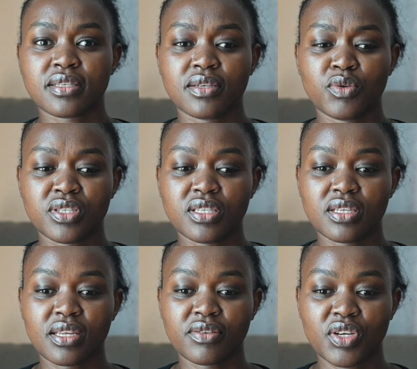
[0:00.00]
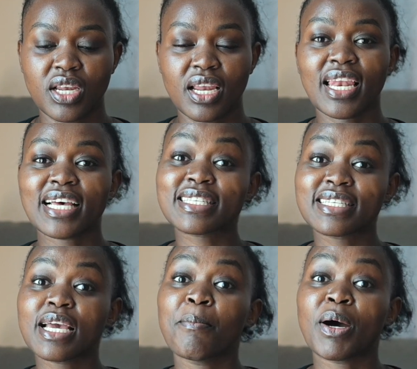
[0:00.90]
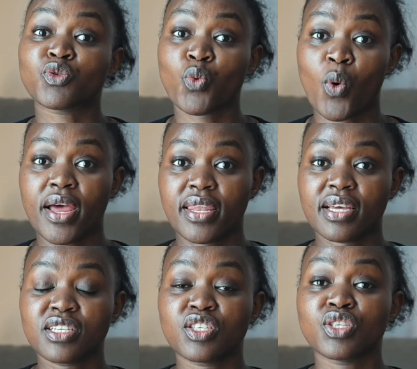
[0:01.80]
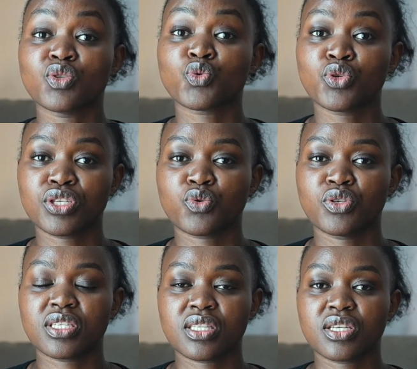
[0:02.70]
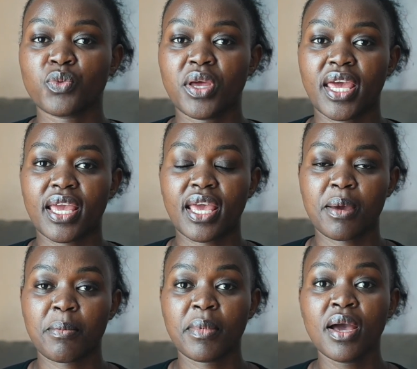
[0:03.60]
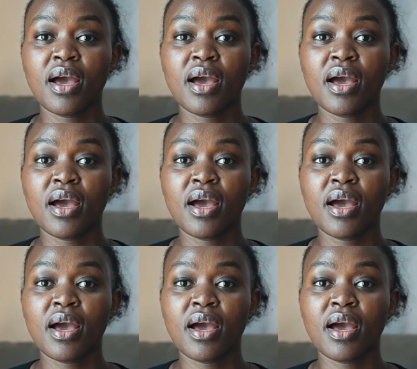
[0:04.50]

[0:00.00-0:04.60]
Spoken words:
was it really last year but one, that is in 2023, when I came